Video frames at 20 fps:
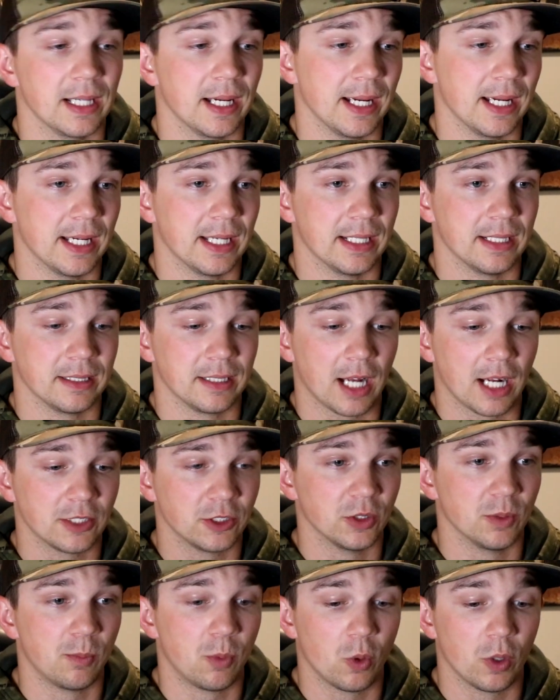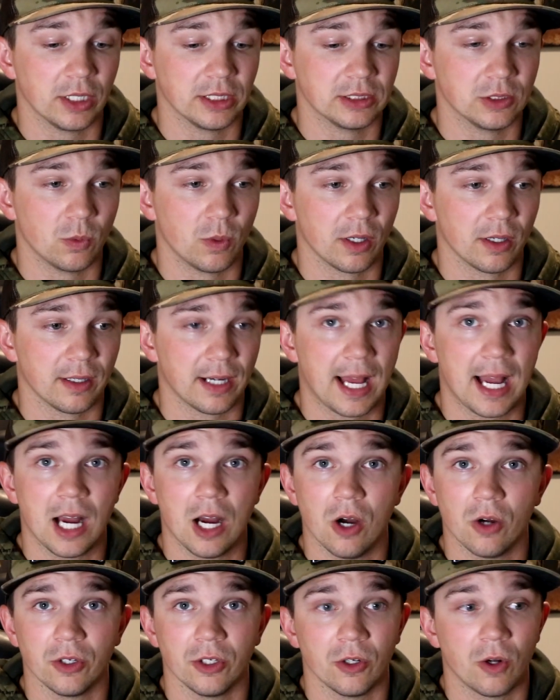And it got to the point to where
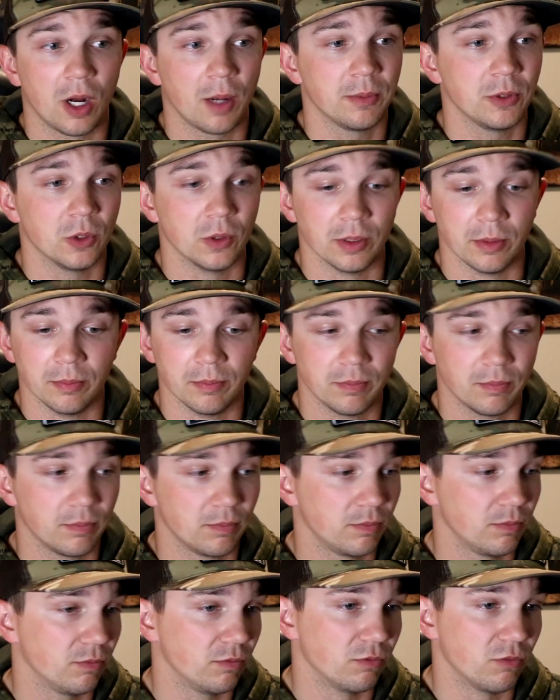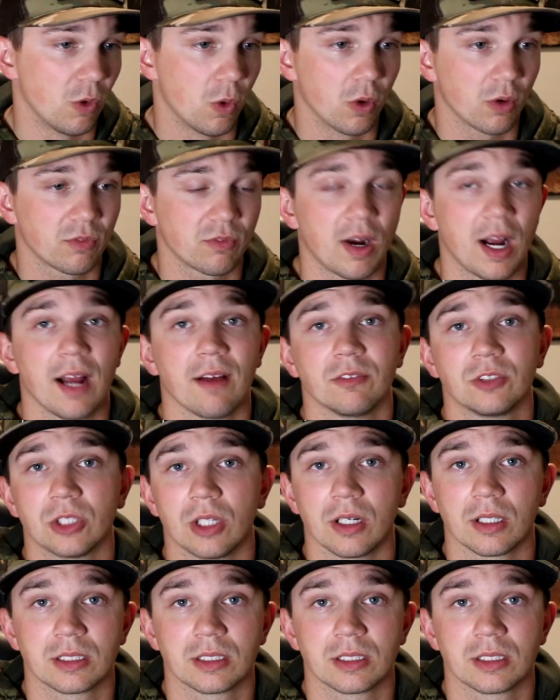now, you know, I'm doing 4 or 5